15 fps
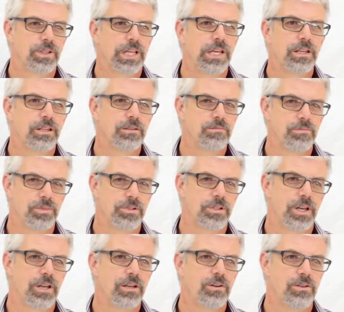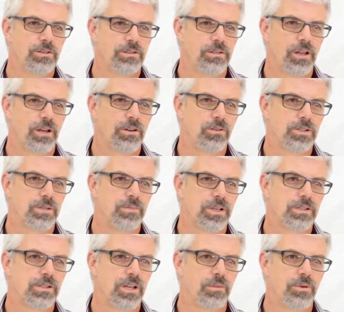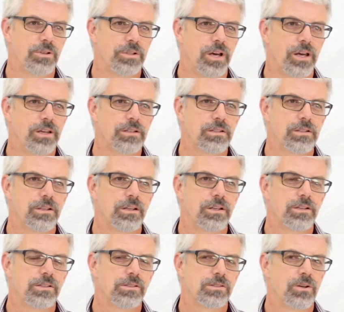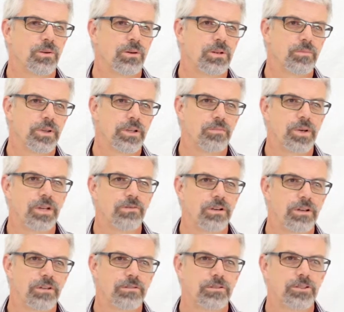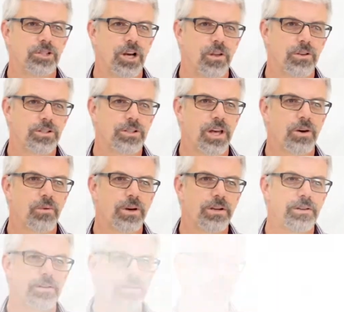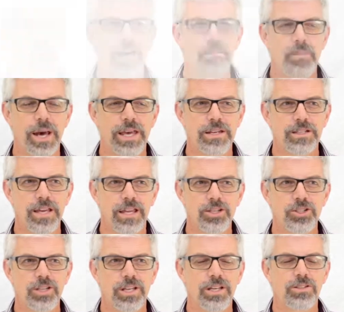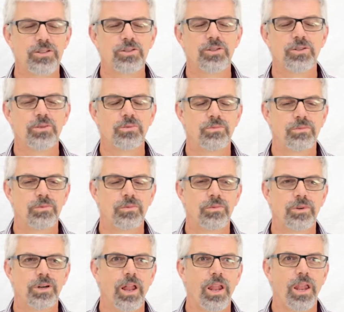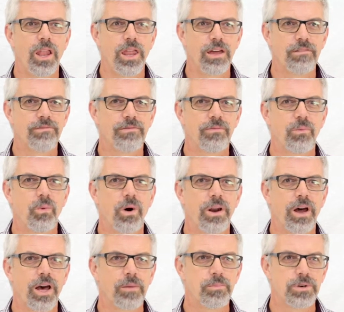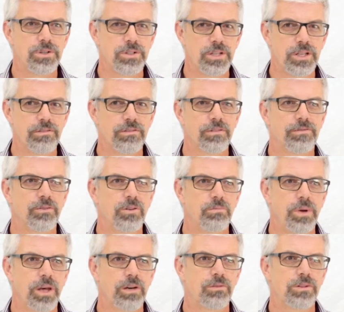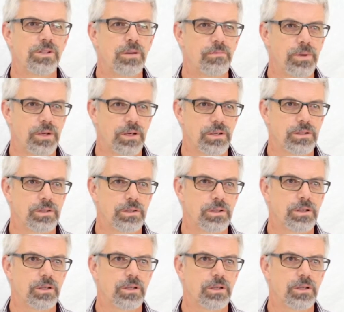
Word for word: eating per se, or not used to my staple diet, so it'll be a bit of a challenge that way. I, my intention is to live what I perceive a food bank recipient